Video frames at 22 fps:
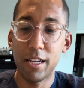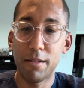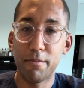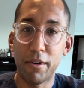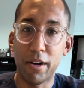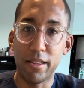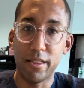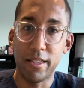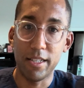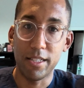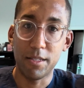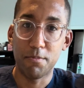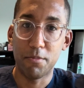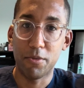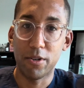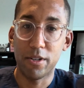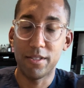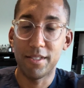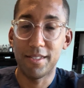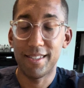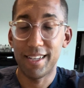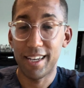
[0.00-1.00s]
about these
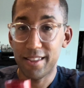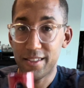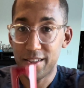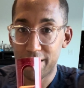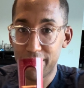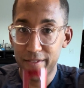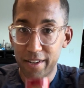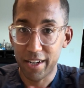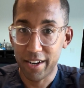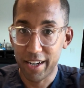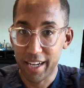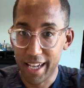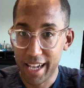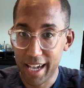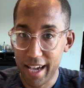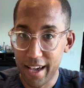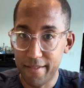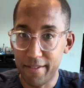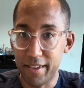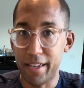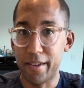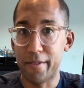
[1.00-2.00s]
boards is that they're very
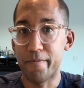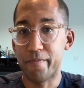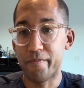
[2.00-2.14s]
heavy